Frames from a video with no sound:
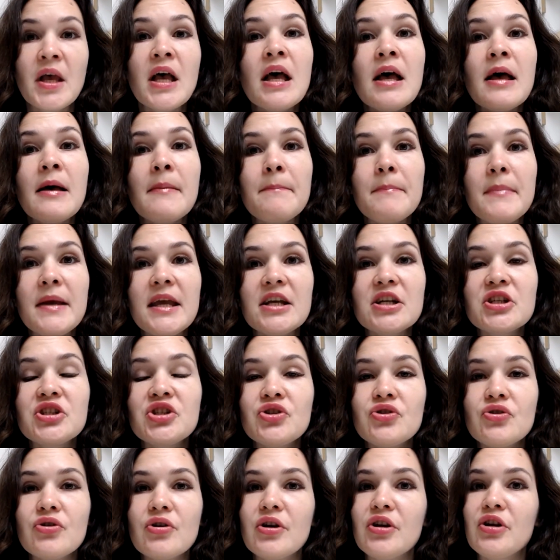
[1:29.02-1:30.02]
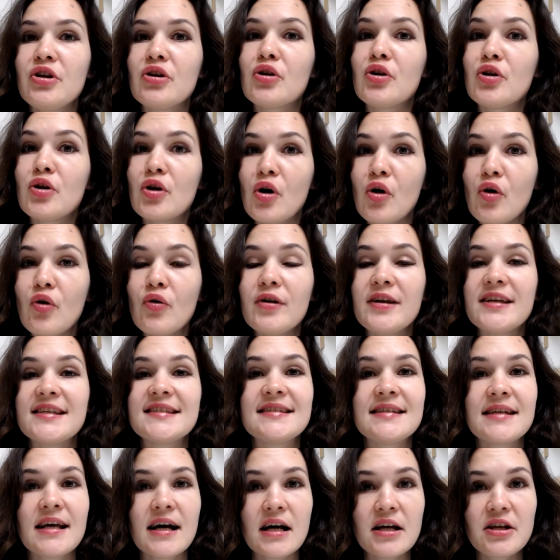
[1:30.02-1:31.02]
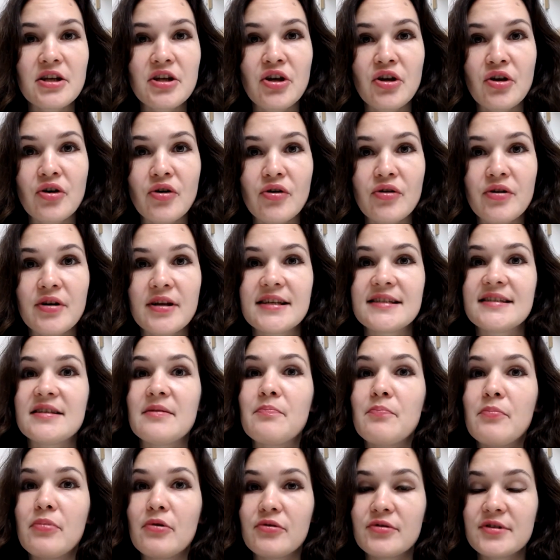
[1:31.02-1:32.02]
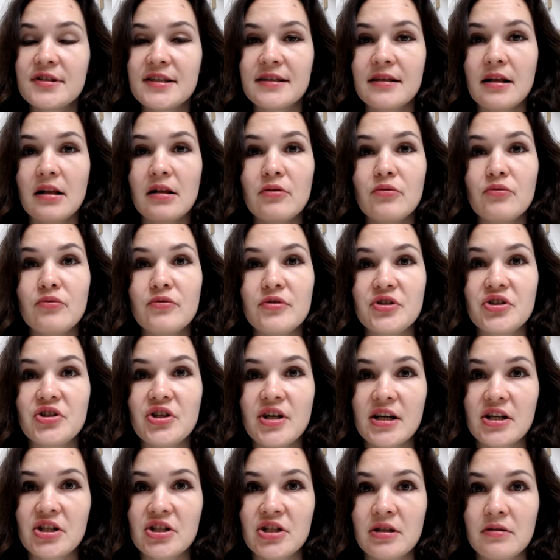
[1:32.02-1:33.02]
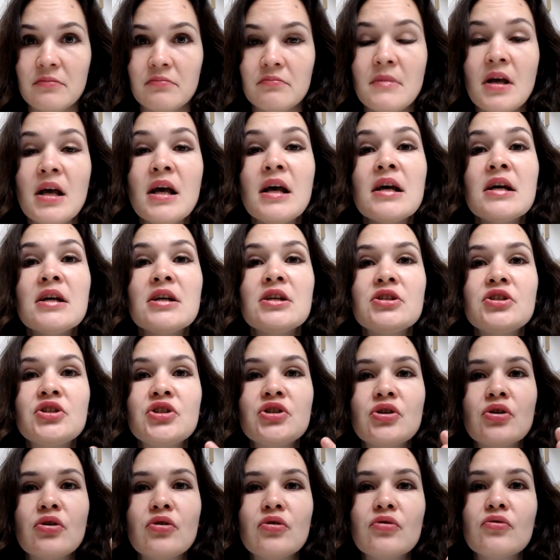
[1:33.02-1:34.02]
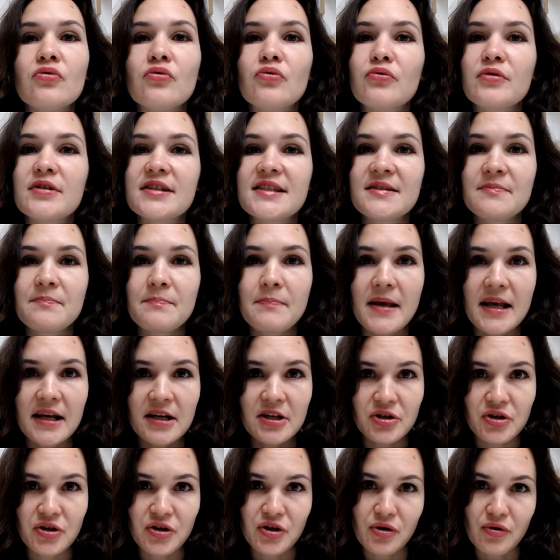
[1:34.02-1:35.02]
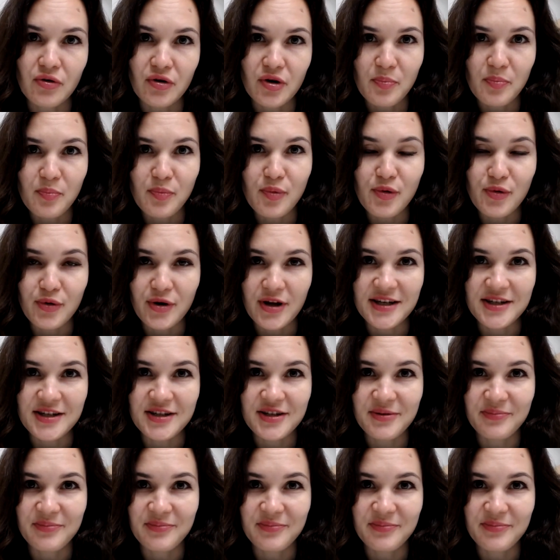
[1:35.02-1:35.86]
Make sure your no is not heard as a personal rejection. Show respect to your opponent.